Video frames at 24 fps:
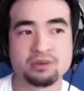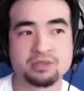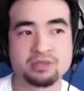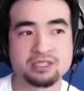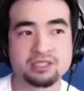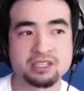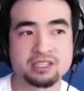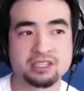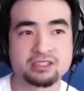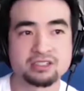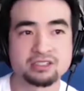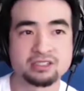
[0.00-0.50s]

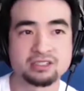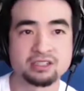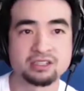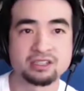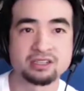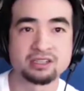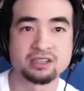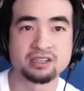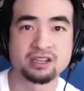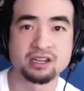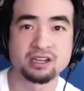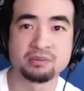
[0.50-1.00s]
essentially
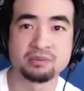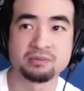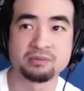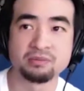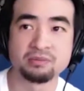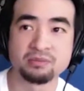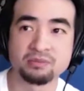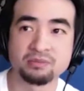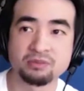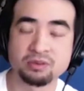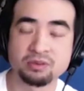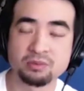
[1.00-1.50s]

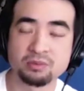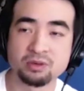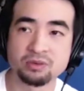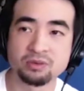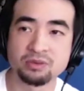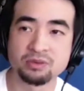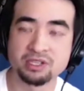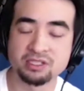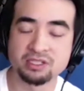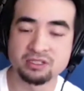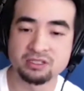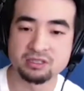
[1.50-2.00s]
for more
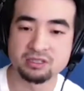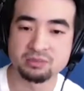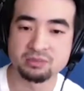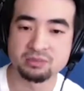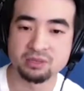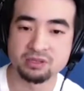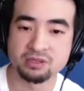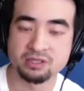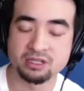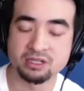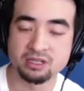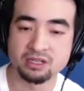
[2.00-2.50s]
reasons than
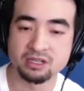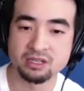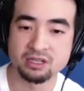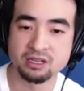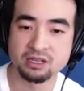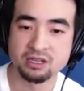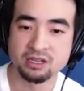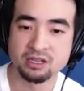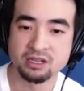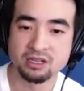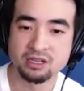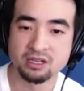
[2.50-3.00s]
music,
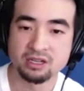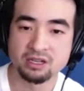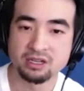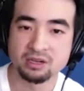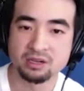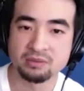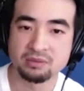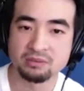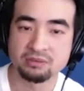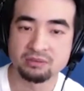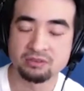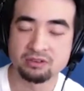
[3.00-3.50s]

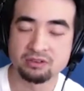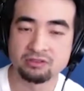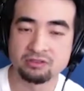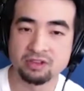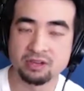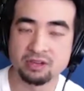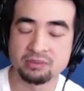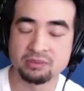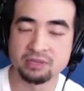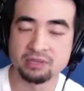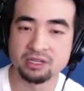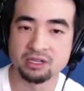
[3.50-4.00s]
for
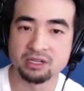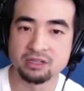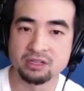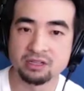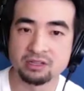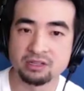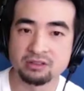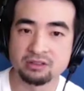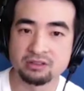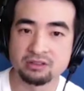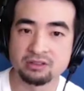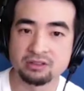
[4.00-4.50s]
family and
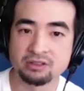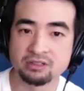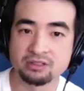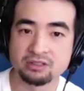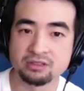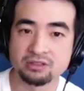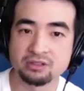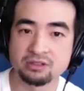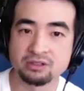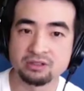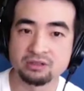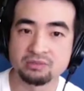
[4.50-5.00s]
other things
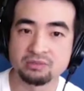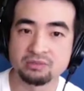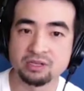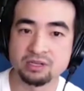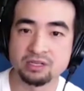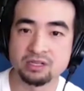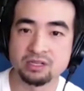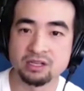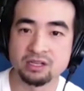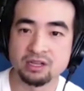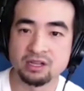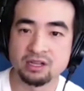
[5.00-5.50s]
too. But
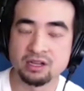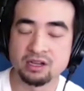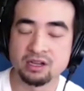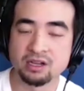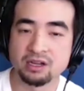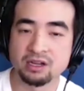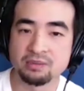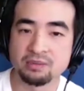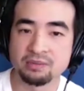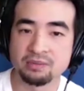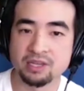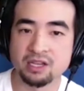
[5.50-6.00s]

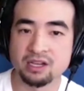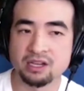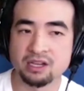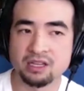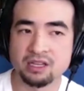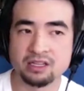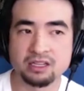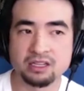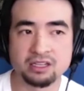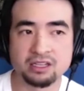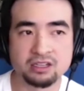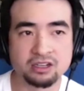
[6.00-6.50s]

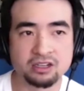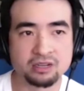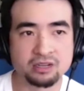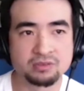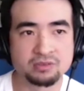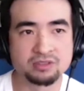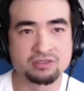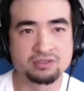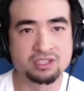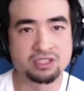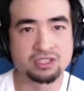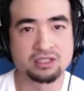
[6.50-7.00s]
in terms
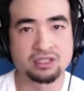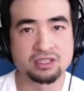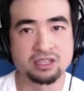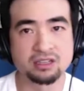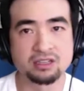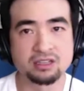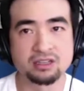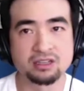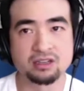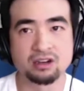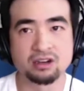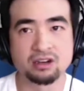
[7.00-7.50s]
of just like
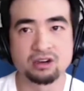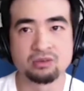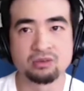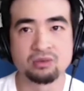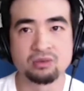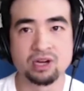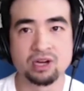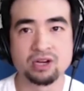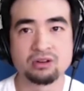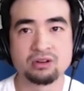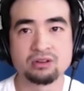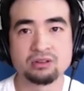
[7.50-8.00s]
our
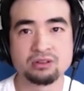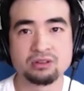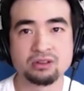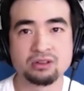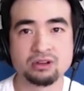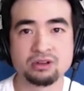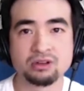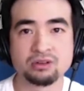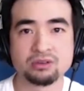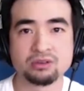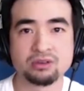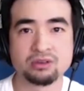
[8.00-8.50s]
route
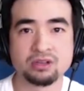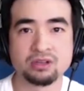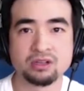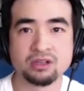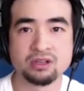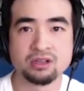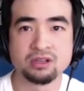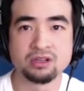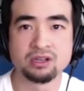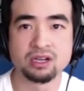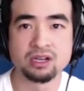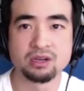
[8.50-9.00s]
though,
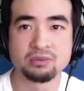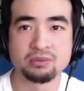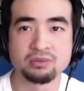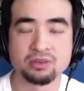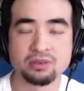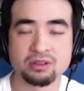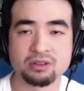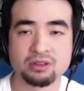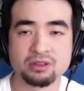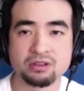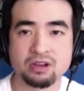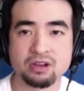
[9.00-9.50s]

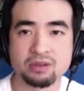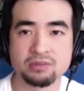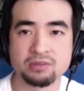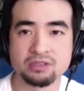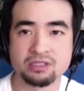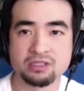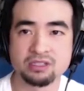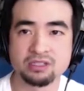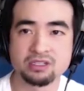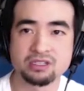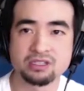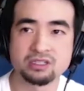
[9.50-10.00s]
with
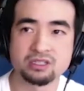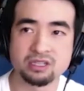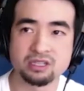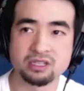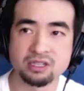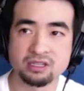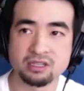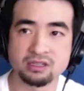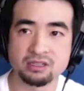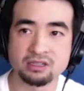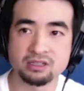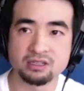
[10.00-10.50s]
composition,
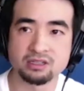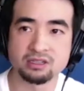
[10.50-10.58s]
like